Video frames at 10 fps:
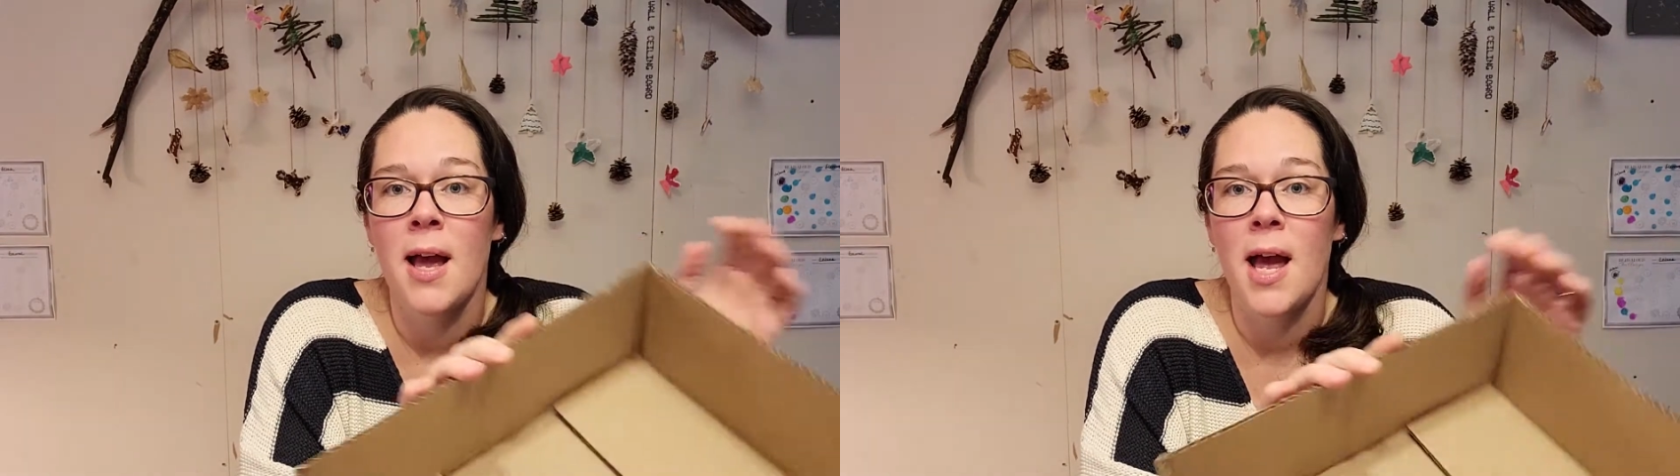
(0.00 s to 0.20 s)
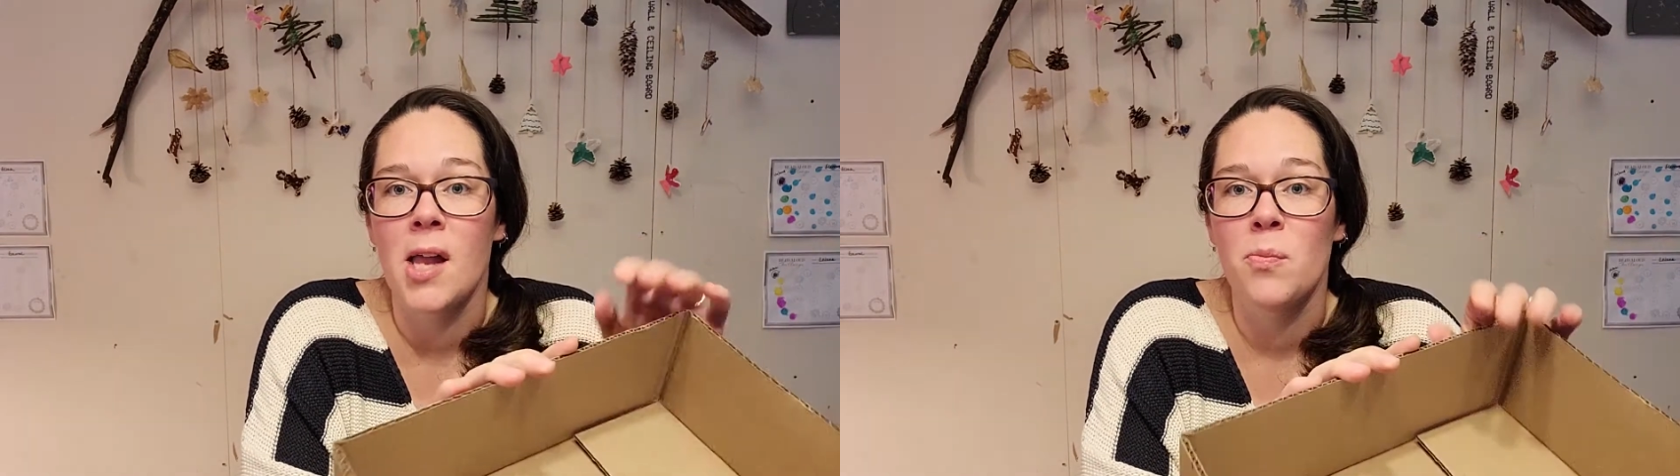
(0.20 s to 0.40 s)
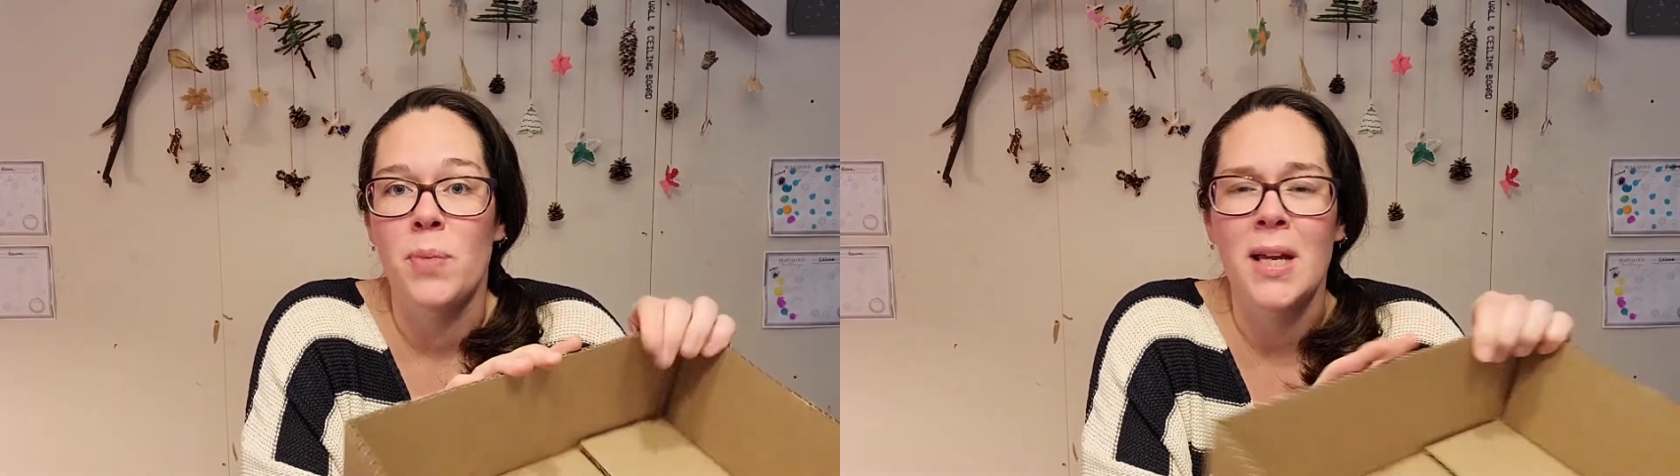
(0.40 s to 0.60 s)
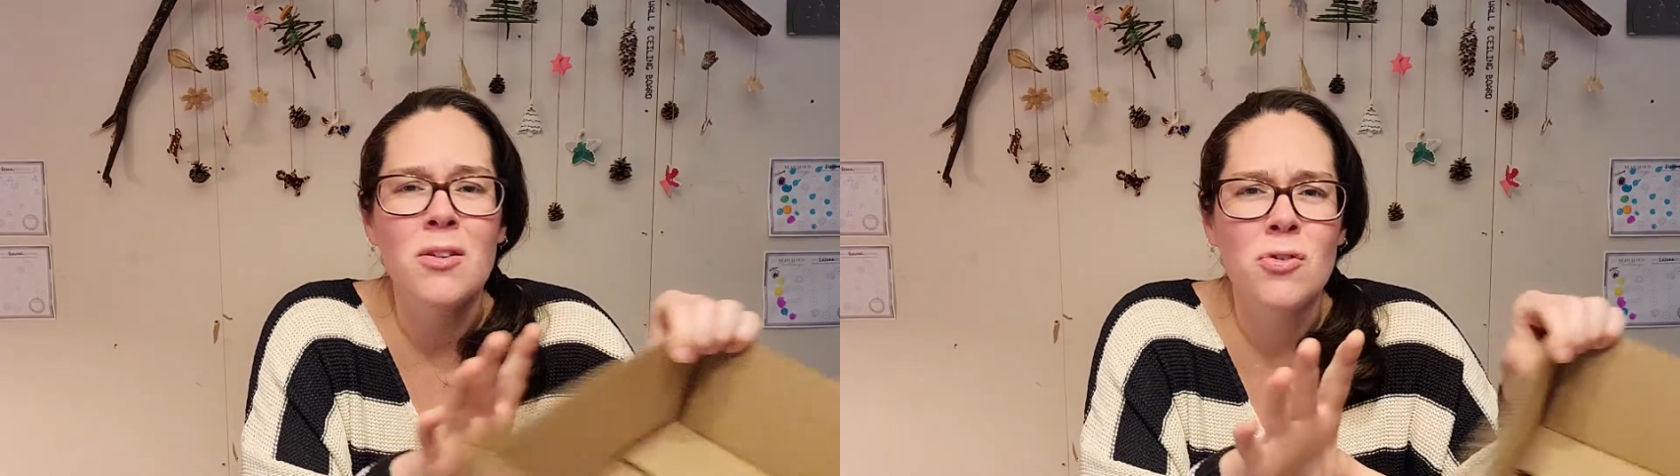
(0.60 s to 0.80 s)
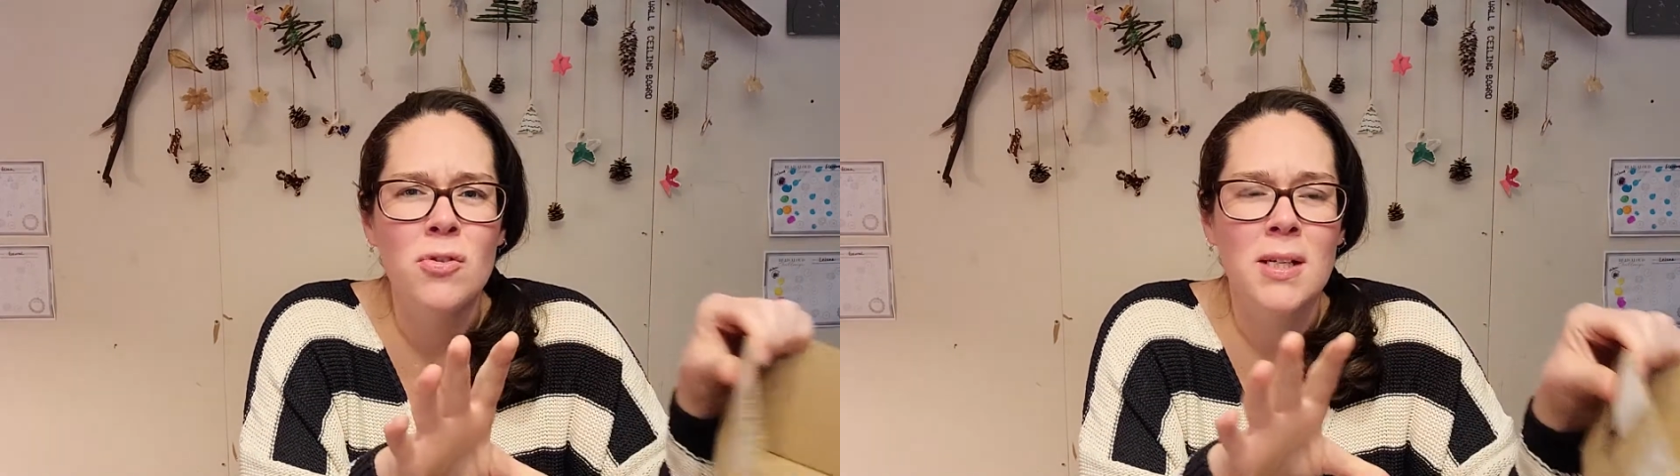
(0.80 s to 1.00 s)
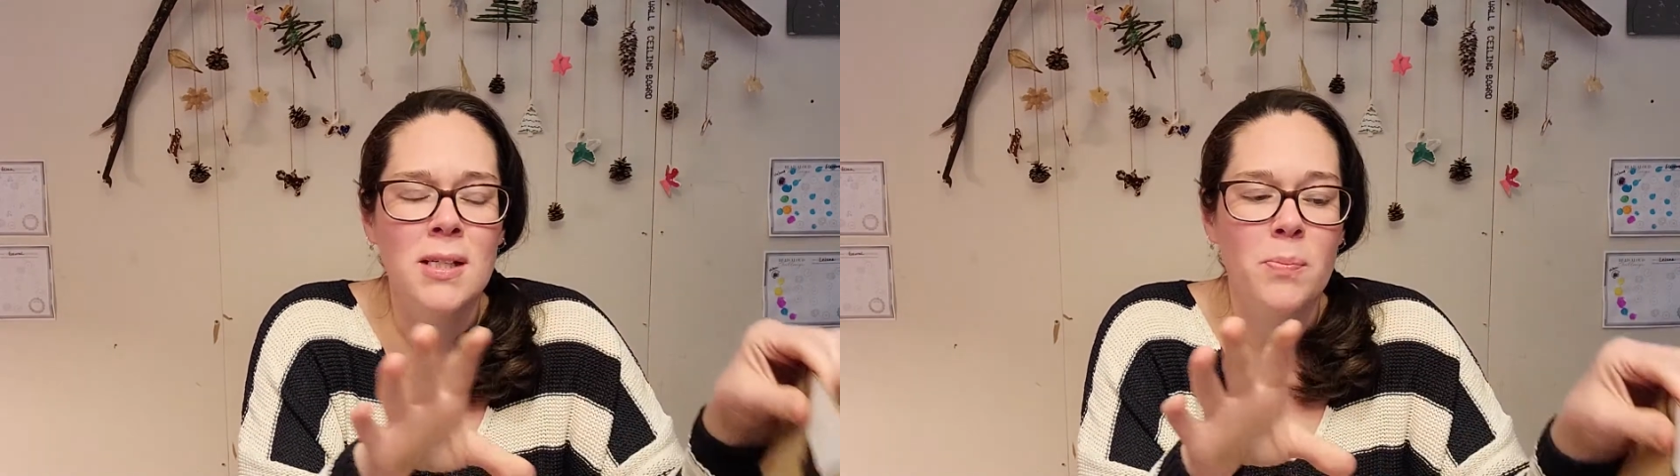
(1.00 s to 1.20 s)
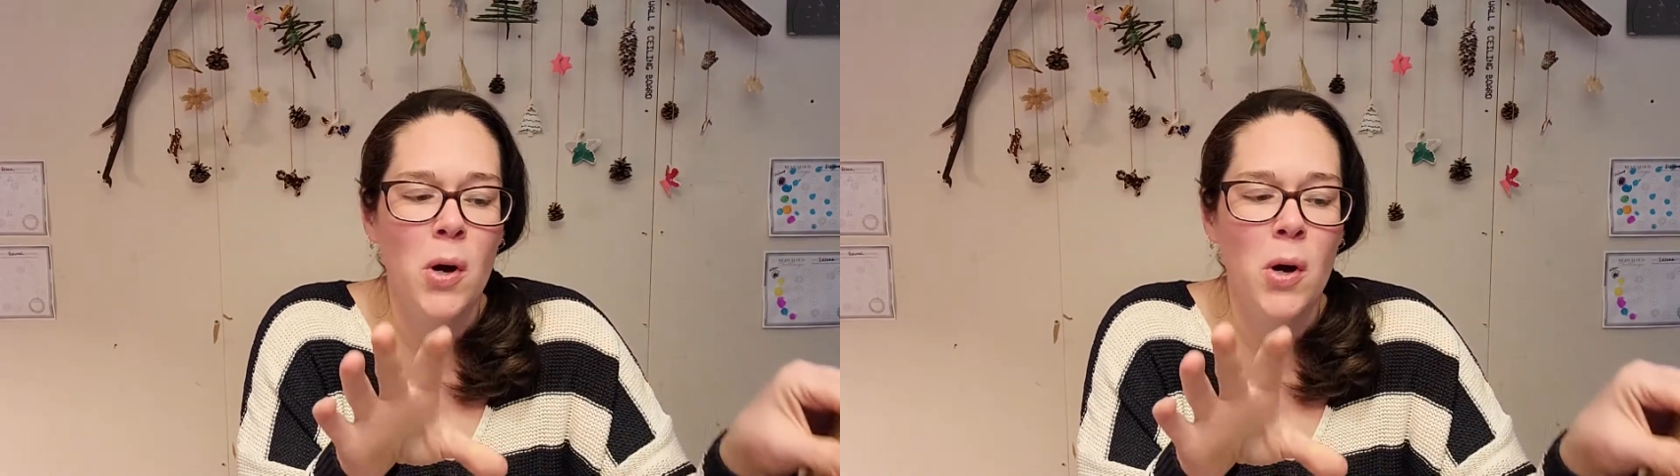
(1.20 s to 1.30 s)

and Pinterest